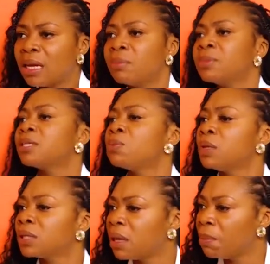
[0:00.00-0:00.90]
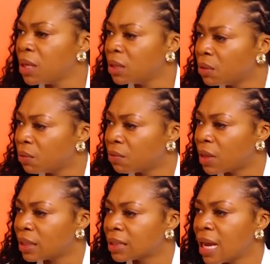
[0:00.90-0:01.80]
Now I said, what's the meaning of
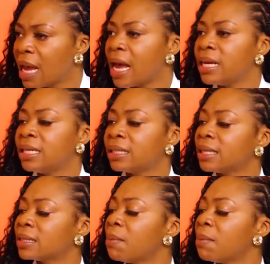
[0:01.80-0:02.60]
that? And he says,